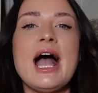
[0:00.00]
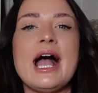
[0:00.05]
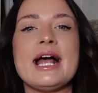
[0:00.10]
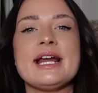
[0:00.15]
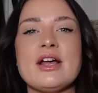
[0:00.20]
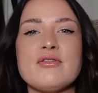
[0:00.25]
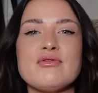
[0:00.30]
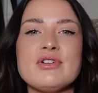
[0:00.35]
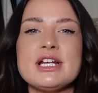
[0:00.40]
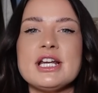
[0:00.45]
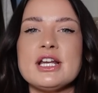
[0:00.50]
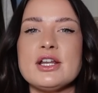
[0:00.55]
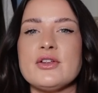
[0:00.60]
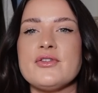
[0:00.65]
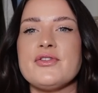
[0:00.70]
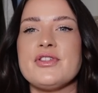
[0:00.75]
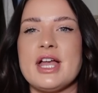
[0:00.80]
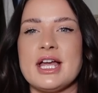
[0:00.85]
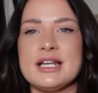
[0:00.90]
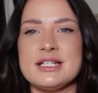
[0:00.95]
And I really
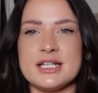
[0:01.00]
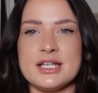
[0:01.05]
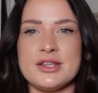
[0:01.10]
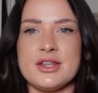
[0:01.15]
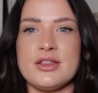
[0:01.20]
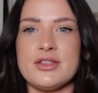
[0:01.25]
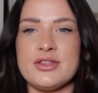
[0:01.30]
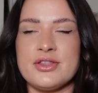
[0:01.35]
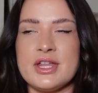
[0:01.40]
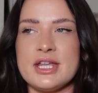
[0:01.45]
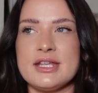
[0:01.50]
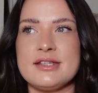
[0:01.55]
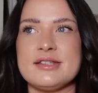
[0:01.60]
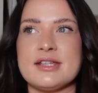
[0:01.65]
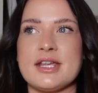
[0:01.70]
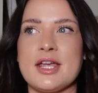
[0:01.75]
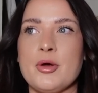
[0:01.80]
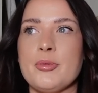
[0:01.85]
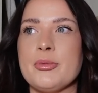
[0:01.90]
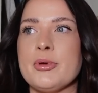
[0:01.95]
love the idea that
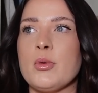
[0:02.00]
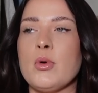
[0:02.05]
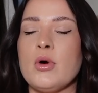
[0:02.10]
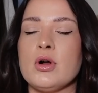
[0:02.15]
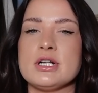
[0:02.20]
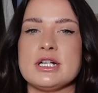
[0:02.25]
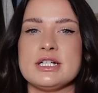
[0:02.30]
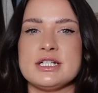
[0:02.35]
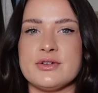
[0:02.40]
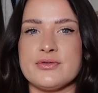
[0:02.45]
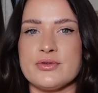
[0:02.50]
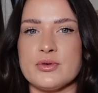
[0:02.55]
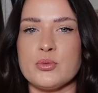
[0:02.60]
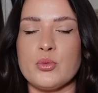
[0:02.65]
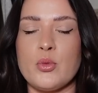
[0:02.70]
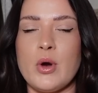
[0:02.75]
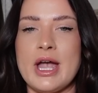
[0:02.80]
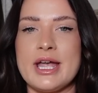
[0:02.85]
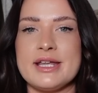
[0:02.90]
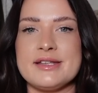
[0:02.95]
this can be worn in
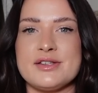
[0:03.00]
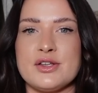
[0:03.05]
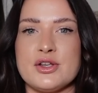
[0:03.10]
different ways.